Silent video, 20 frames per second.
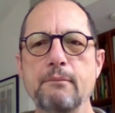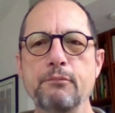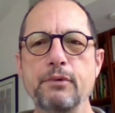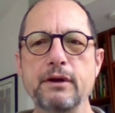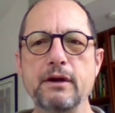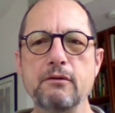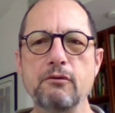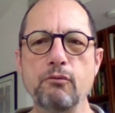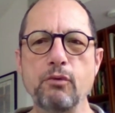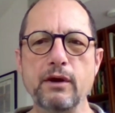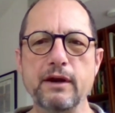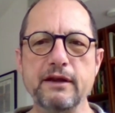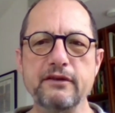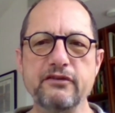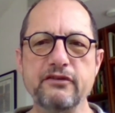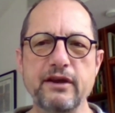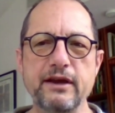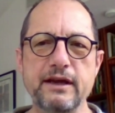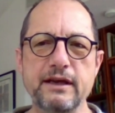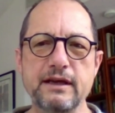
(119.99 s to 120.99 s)
But what I
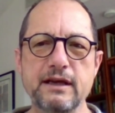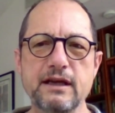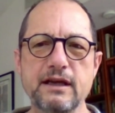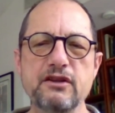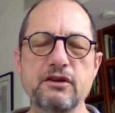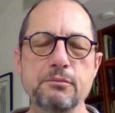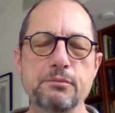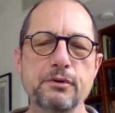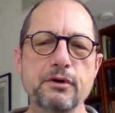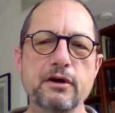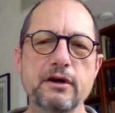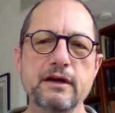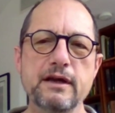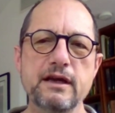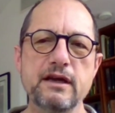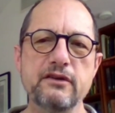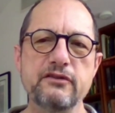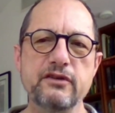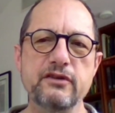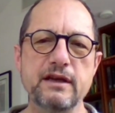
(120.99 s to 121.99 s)
say in the
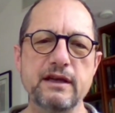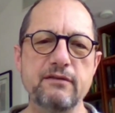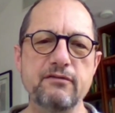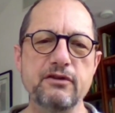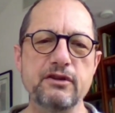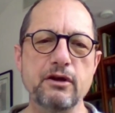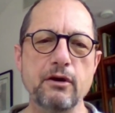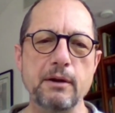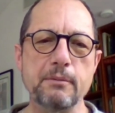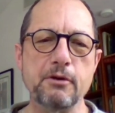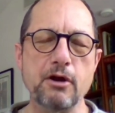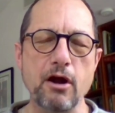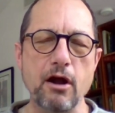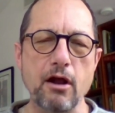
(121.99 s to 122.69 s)
book is that even though I'm